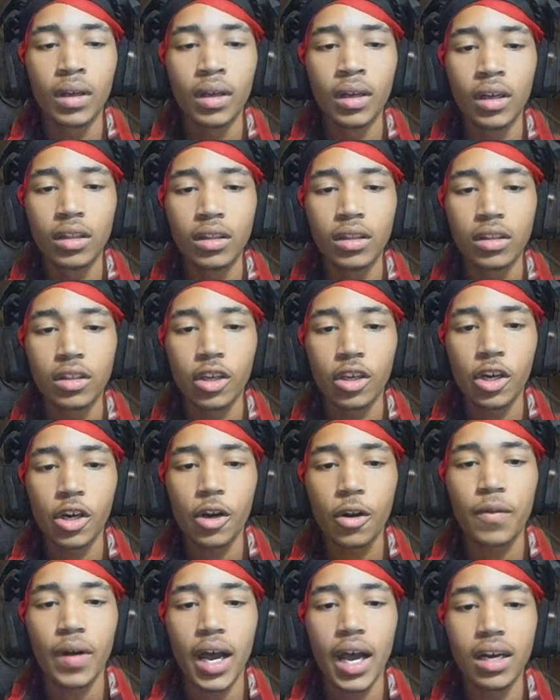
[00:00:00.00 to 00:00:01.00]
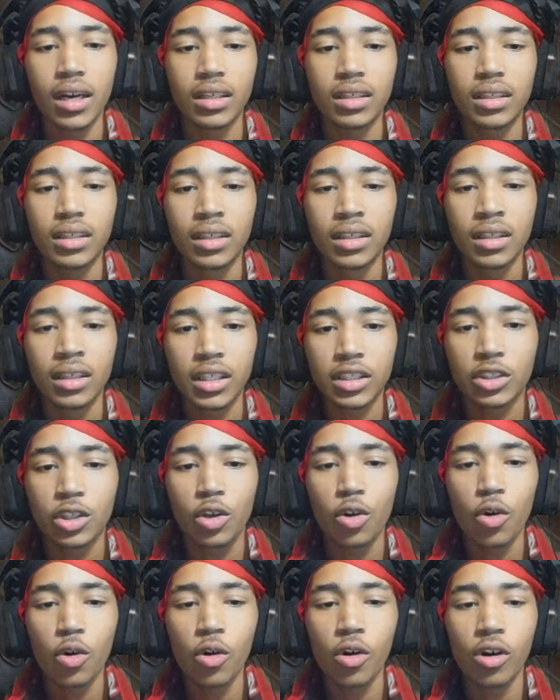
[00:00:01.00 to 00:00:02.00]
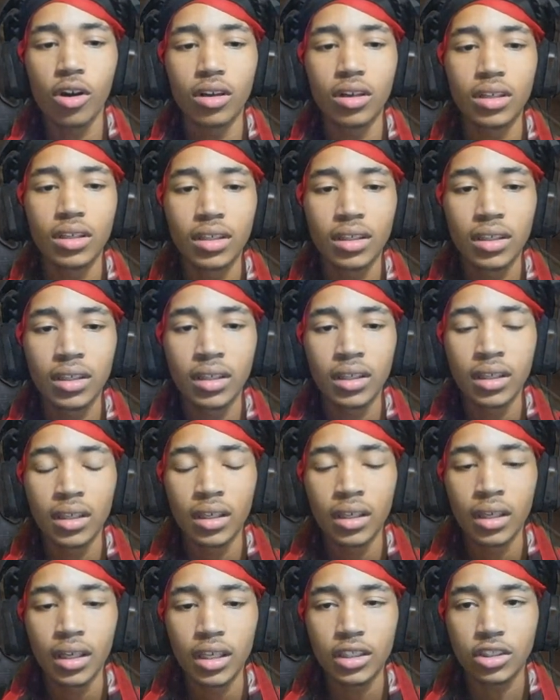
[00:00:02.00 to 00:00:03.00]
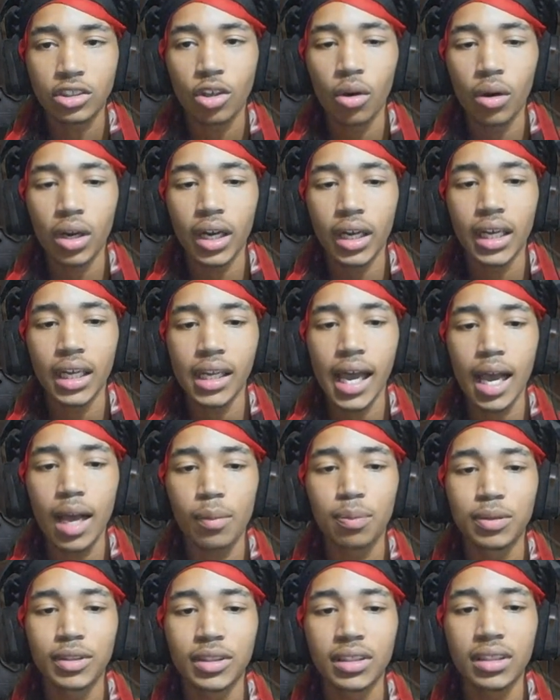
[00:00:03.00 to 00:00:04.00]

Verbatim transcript: The Nirvana, this school, is going to collapse.